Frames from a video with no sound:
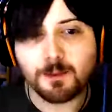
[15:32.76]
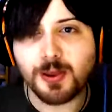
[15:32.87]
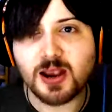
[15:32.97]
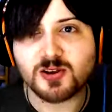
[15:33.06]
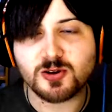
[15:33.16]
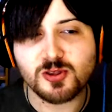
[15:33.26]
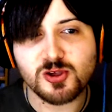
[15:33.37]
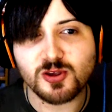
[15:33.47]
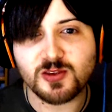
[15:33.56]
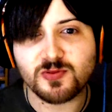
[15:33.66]
Bear, don't
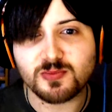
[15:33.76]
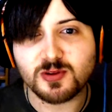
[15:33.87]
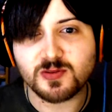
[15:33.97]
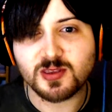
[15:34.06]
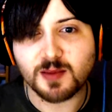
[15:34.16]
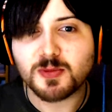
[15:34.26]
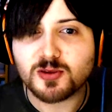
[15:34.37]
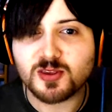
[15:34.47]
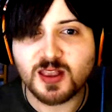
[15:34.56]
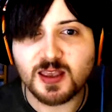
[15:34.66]
you even move, son.
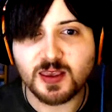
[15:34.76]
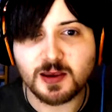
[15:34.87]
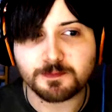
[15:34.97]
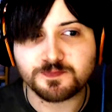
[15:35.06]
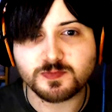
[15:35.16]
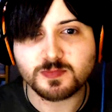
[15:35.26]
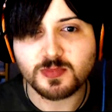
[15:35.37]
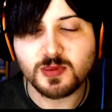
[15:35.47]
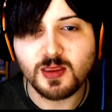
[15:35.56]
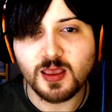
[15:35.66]
You stay there
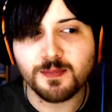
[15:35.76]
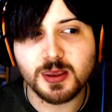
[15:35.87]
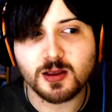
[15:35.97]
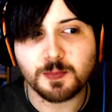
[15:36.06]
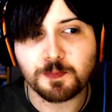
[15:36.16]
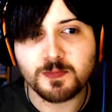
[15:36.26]
and be all